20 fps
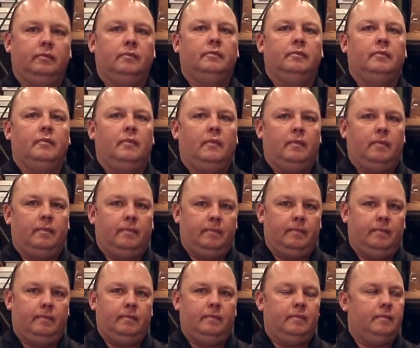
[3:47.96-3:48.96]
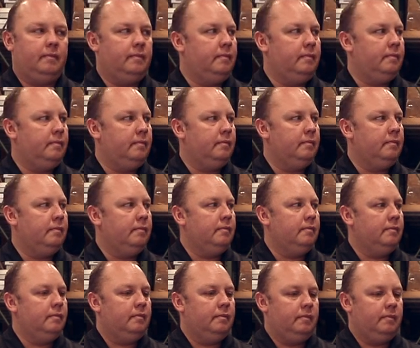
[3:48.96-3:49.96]

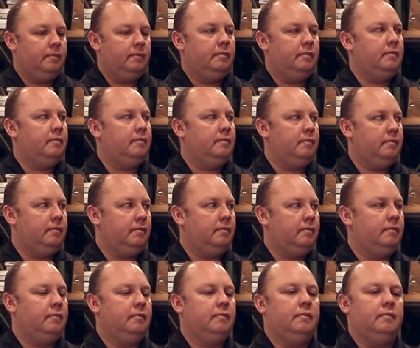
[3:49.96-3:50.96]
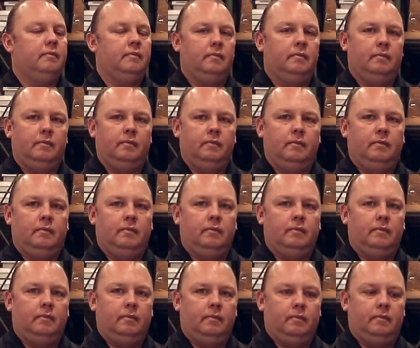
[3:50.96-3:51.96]

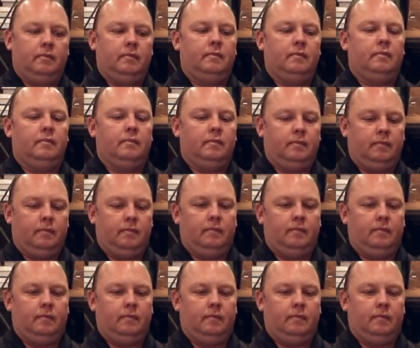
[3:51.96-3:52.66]
(not speaking)